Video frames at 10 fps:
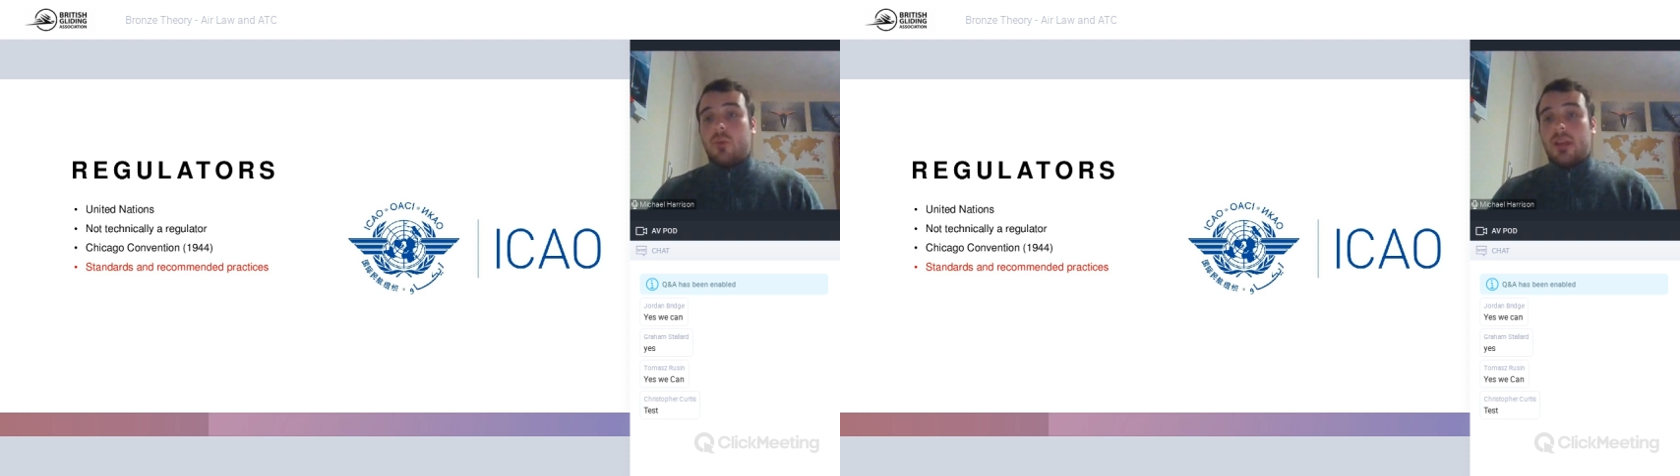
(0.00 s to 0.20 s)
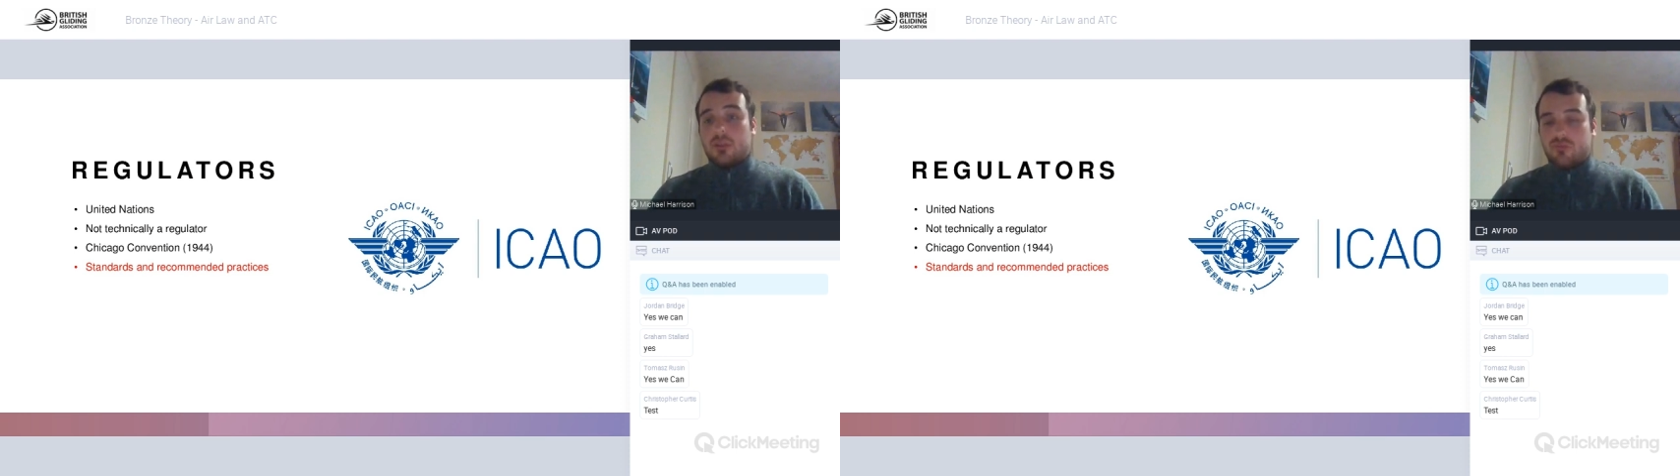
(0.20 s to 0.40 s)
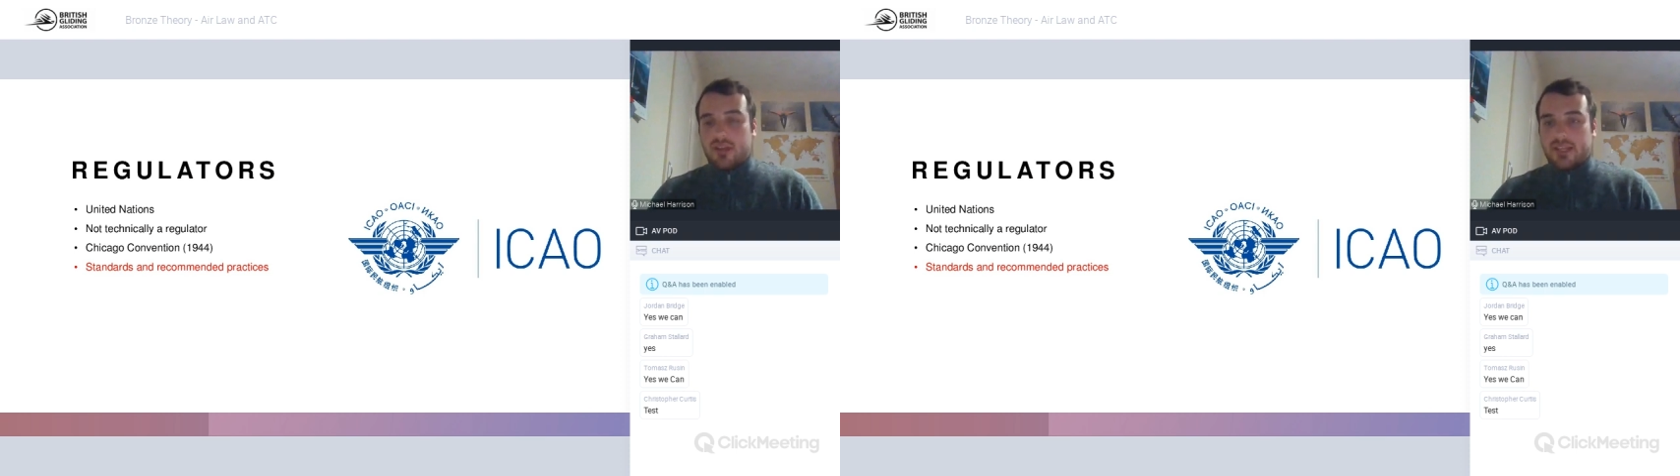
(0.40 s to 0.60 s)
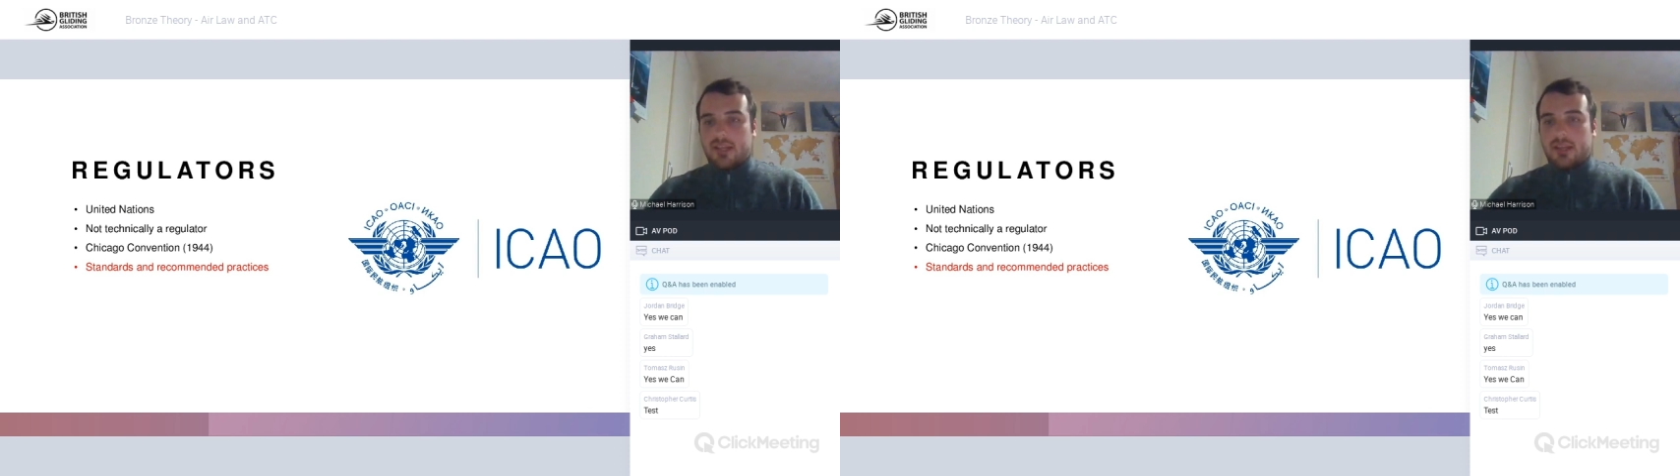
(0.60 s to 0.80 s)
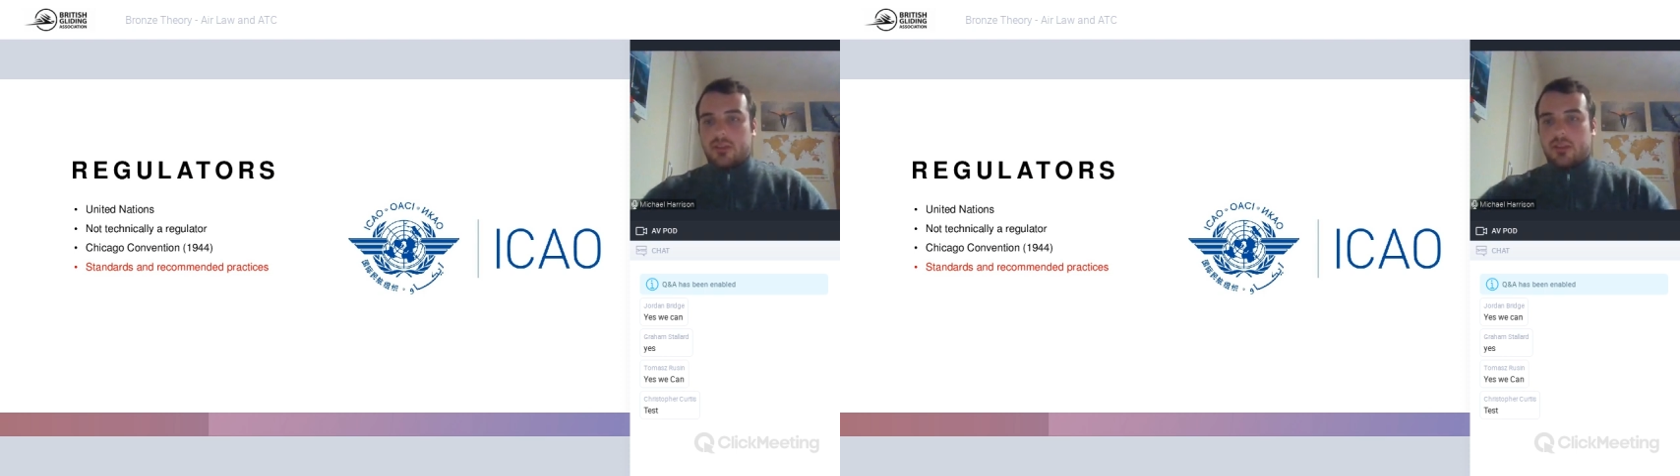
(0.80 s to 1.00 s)
which
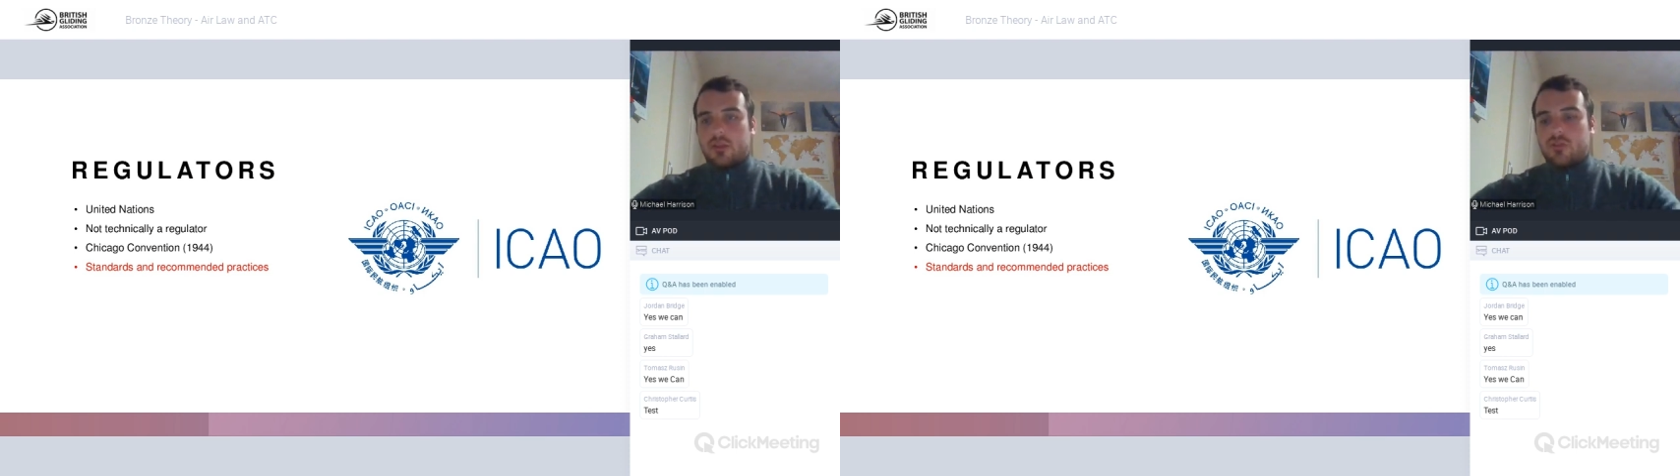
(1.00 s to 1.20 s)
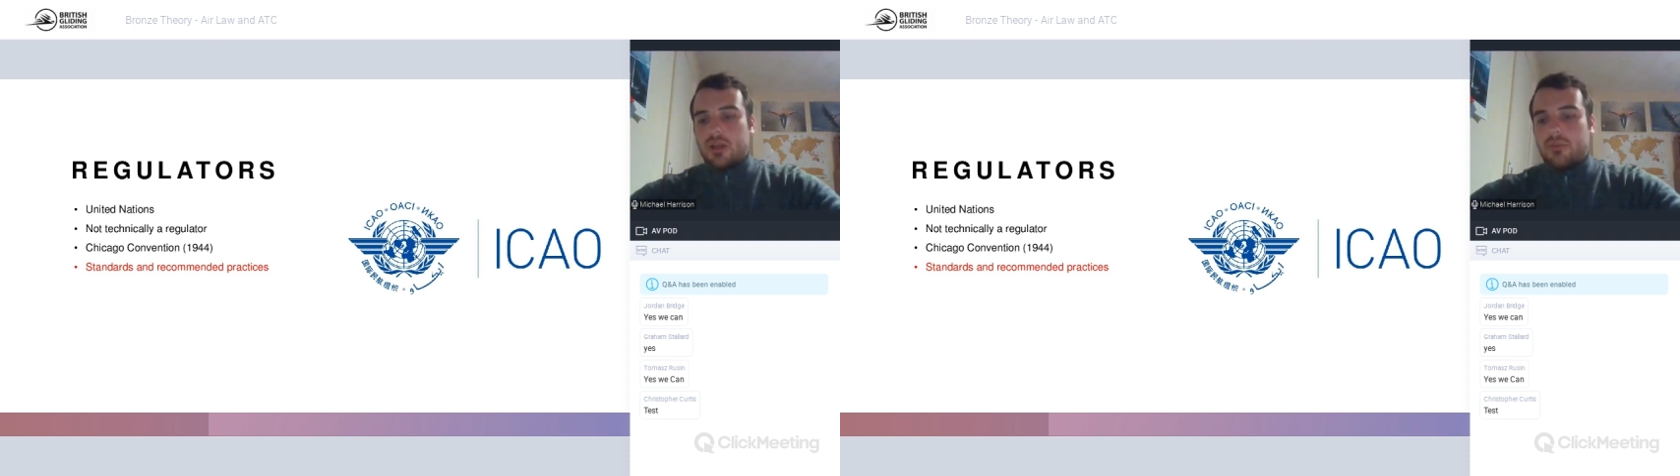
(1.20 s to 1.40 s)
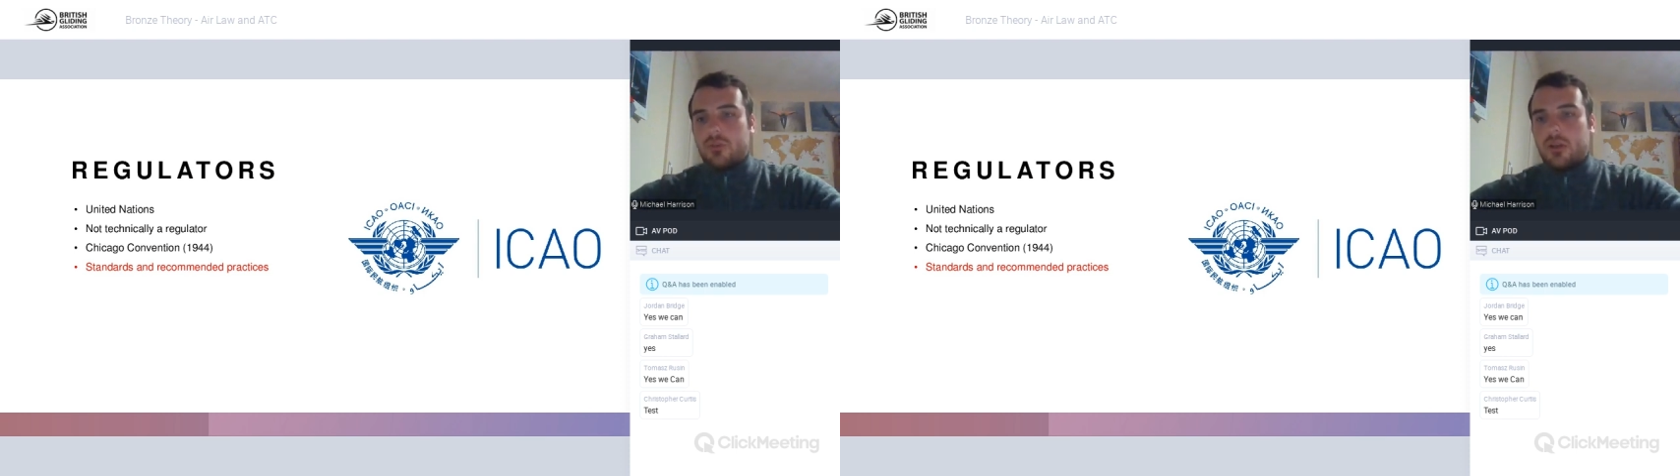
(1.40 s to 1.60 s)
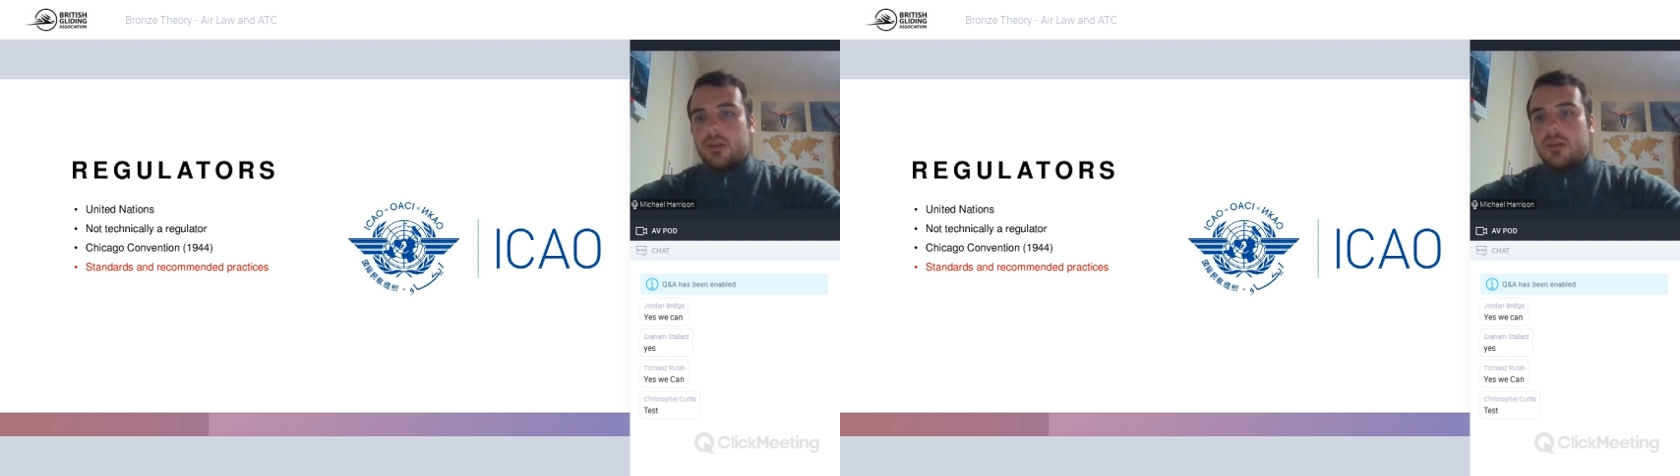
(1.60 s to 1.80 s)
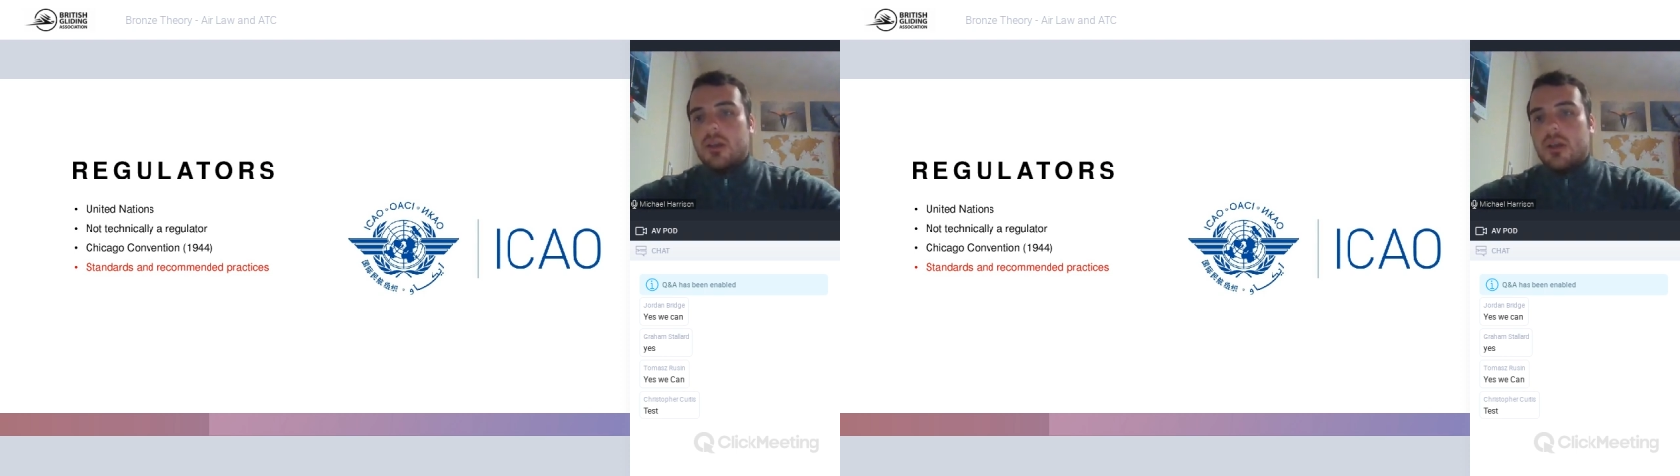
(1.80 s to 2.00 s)
regulators try and follow.